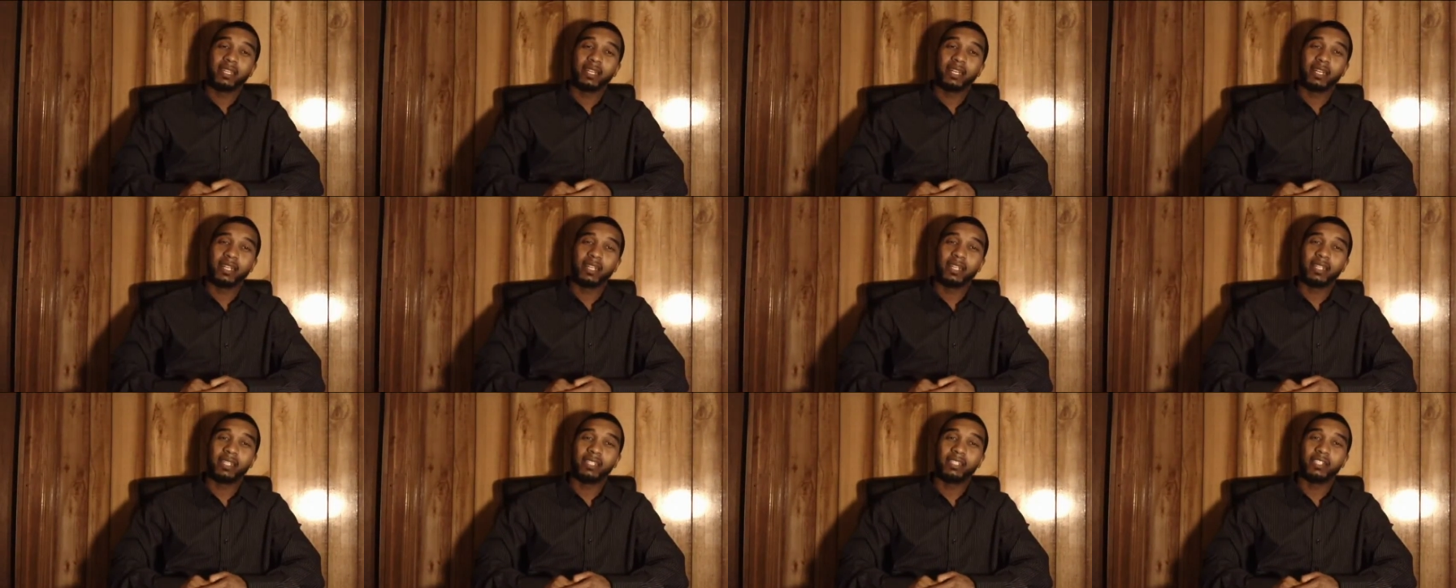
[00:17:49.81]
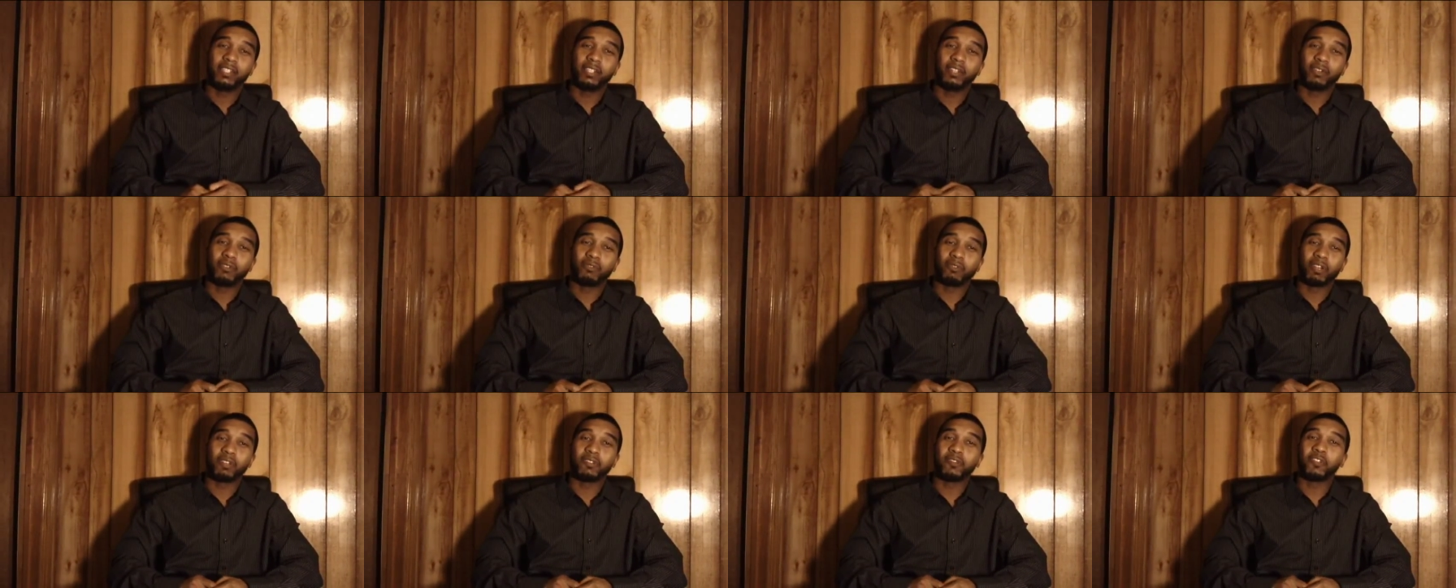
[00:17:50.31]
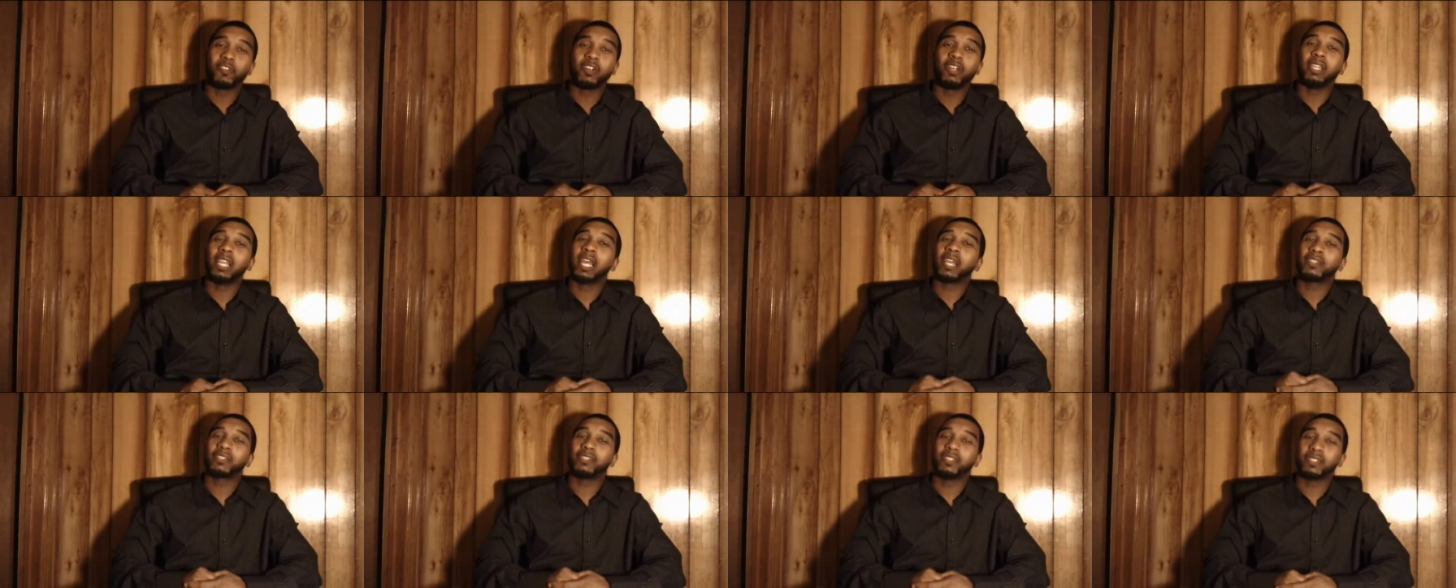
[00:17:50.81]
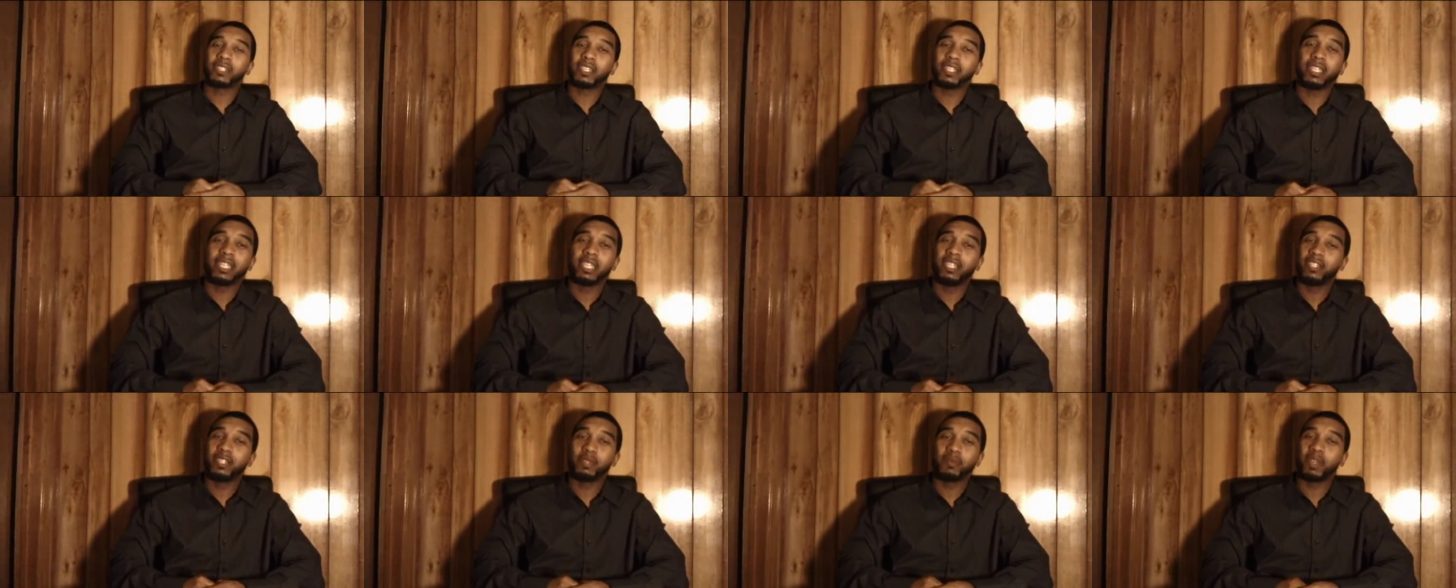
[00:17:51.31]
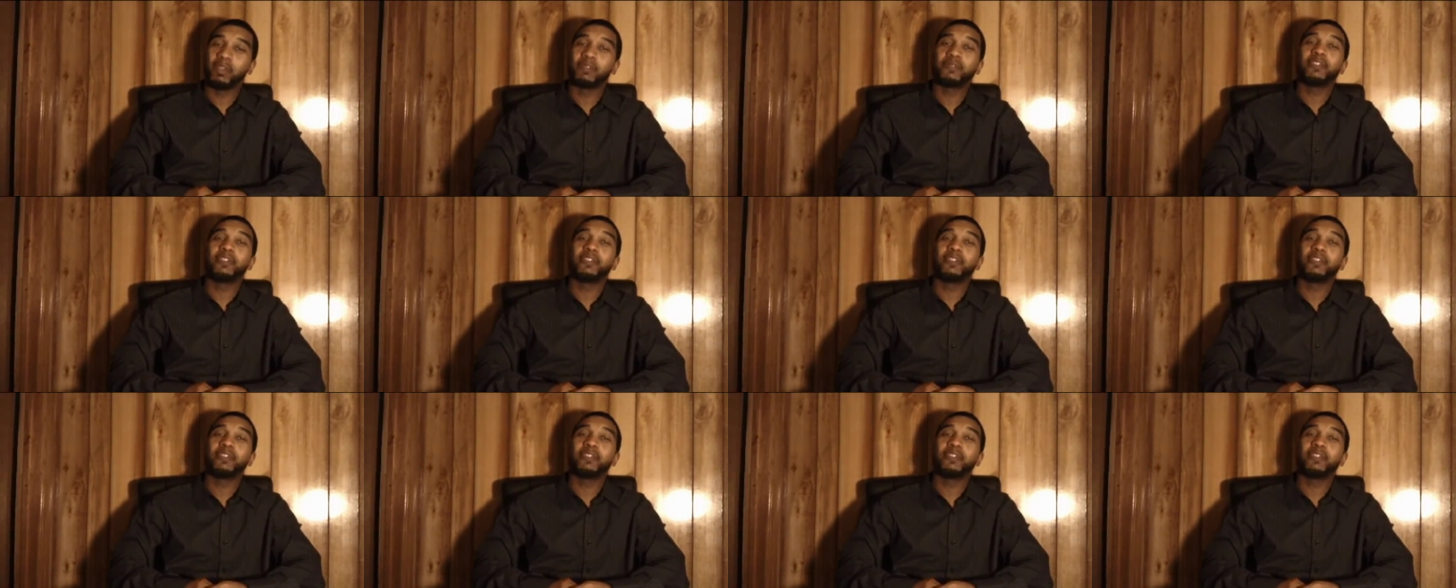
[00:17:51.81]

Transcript: run for elections in Egypt.